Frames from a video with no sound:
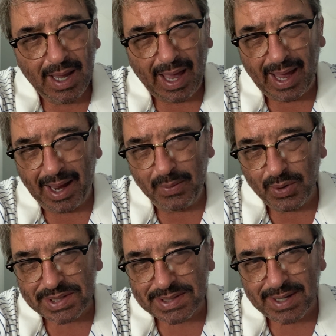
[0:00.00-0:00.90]
I
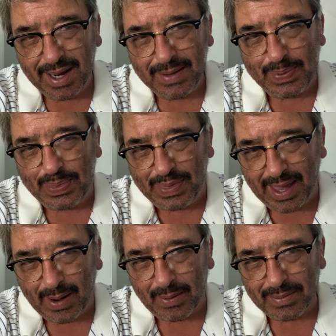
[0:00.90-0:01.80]
would say
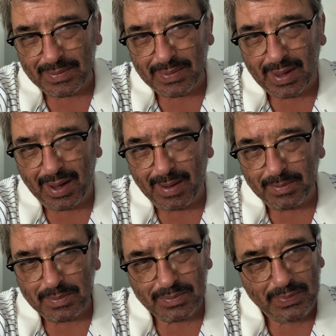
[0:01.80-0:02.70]
there.
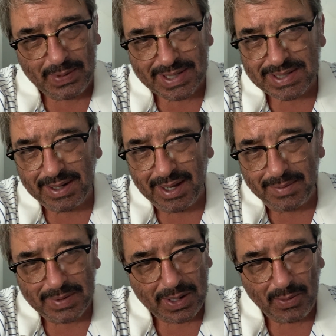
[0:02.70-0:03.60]
Visit
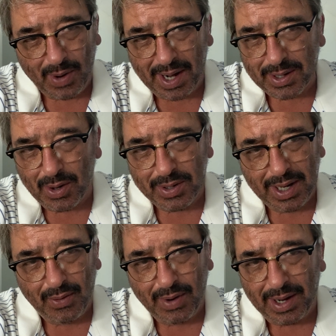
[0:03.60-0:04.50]
it. You want to go get
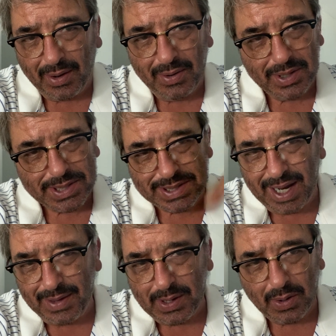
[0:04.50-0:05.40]
a rental or
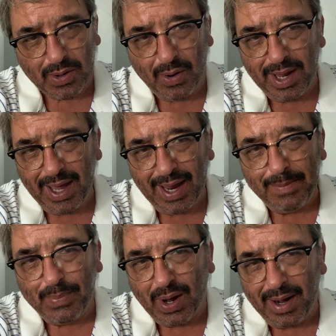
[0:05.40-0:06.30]
stay there, go ahead.
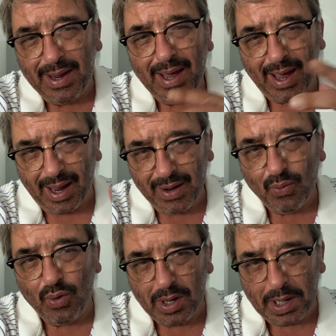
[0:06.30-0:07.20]
But I
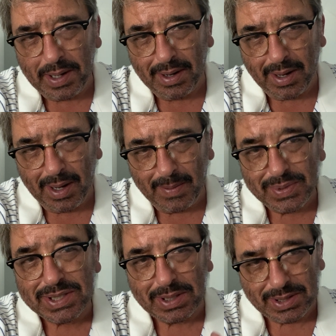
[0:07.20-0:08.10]
would
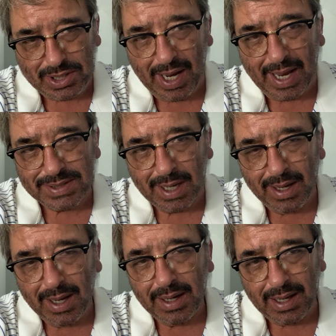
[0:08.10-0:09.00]
suggest
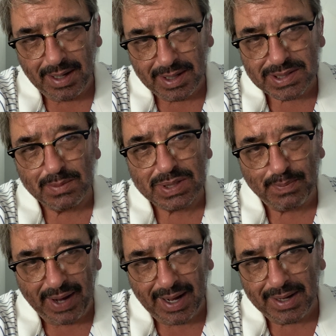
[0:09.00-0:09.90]
getting some
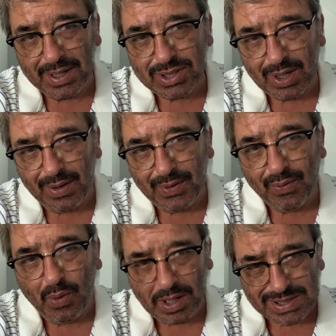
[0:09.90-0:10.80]
Spanish under
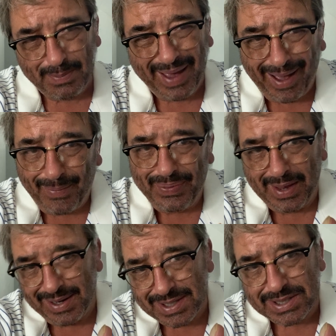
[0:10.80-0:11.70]
one's belt.
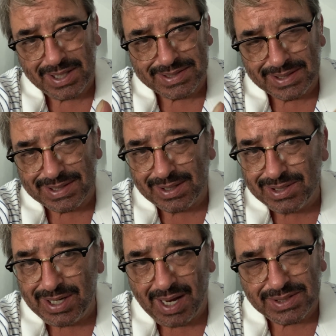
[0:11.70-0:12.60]
It's just a
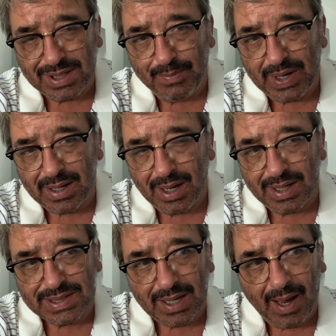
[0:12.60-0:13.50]
suggestion because